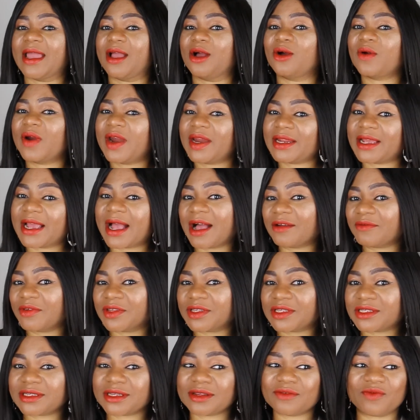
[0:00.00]
I already have
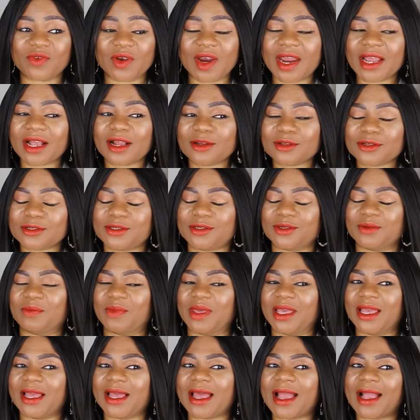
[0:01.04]
it very close to me.